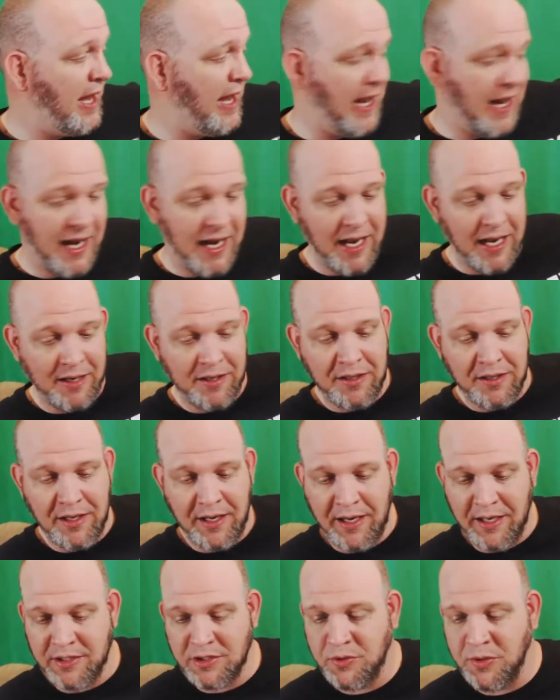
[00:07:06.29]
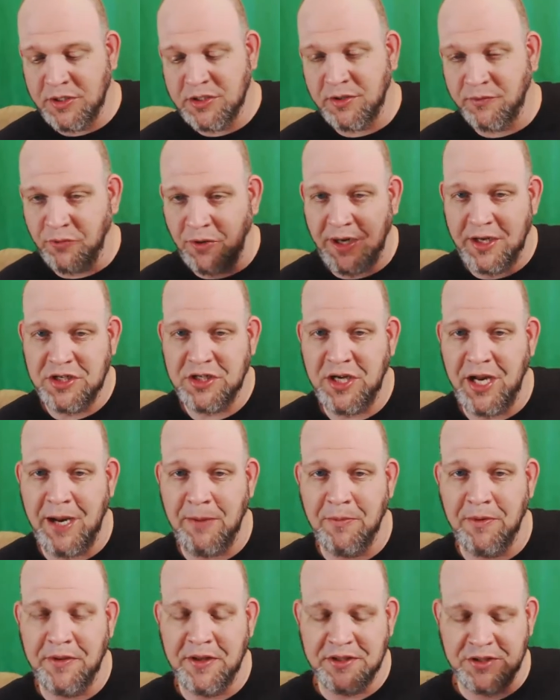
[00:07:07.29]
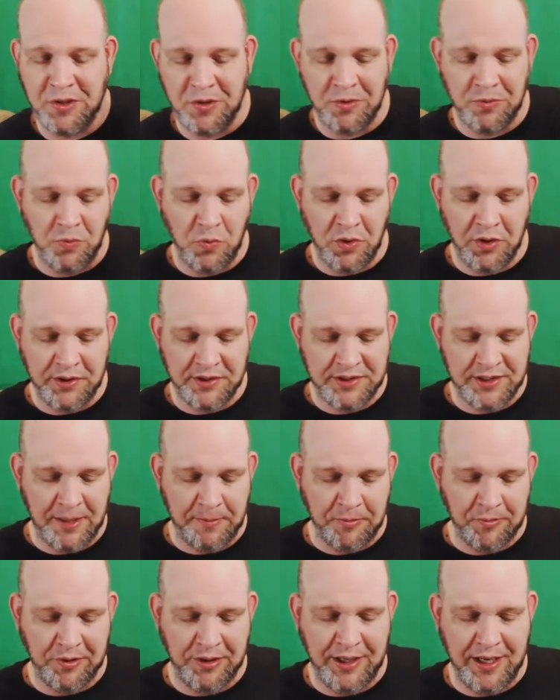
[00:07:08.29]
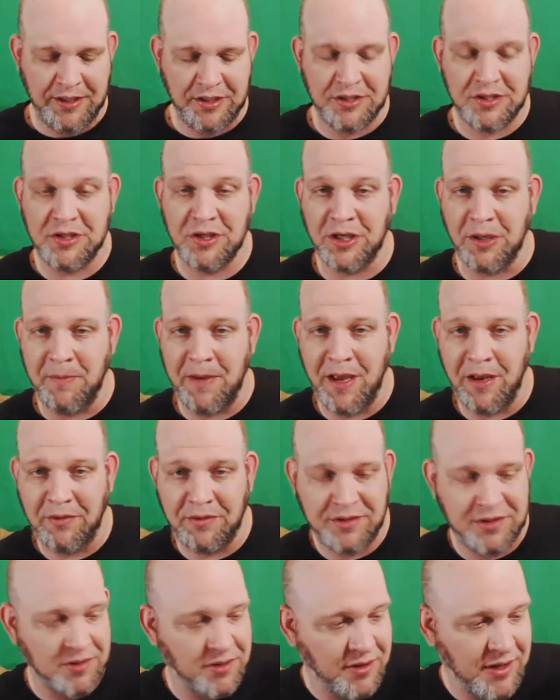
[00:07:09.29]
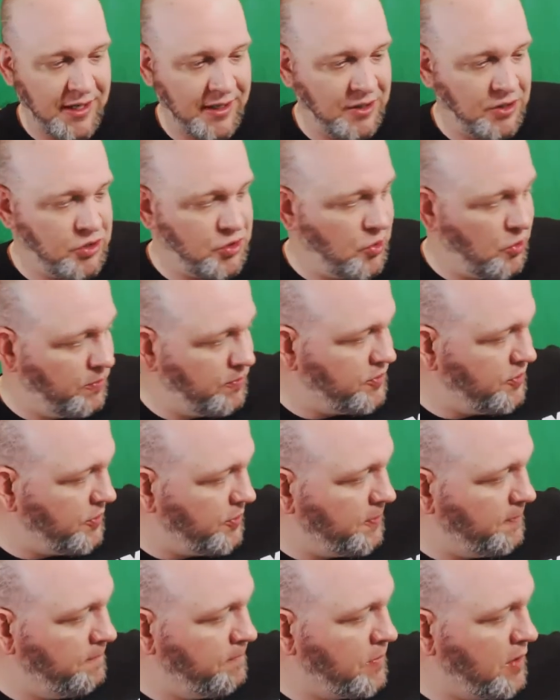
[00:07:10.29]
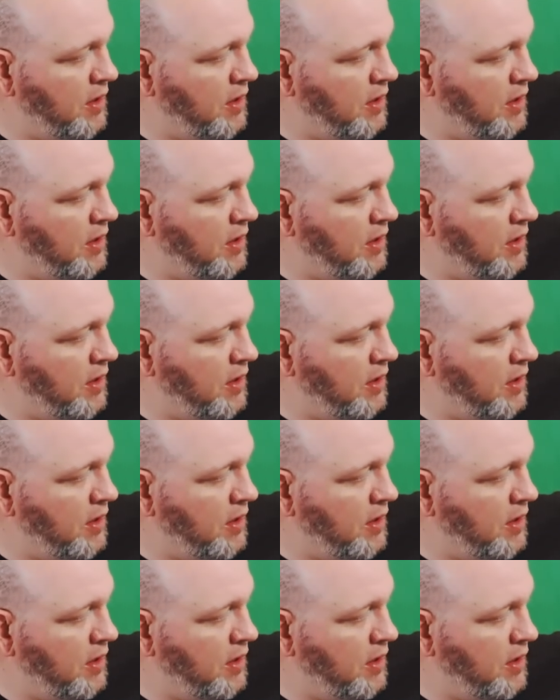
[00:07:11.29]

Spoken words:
And Streets of Rage came with its own one separately. I just took them out so that I could show them to you.